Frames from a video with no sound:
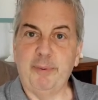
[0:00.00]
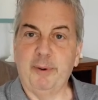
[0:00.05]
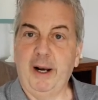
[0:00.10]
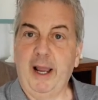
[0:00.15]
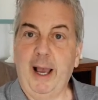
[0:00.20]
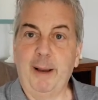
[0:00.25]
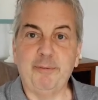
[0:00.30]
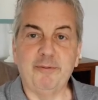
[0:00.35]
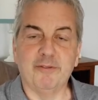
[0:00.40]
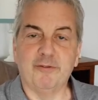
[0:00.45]

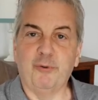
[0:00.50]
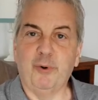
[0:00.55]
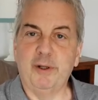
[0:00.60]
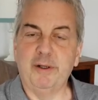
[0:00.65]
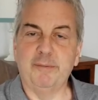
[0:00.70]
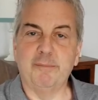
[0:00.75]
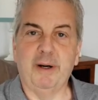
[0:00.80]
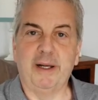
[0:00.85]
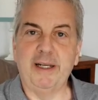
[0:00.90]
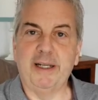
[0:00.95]
perhaps, of
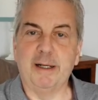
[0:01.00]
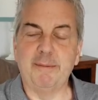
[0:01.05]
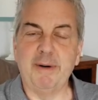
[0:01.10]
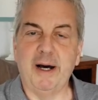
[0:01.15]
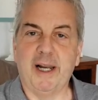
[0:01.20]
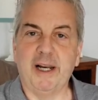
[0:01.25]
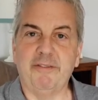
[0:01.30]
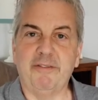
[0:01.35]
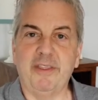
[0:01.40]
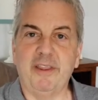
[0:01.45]
what might come
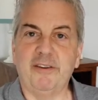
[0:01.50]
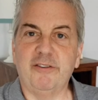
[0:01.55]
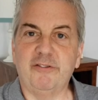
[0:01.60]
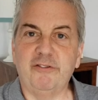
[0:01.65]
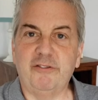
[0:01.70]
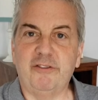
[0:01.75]
out of this.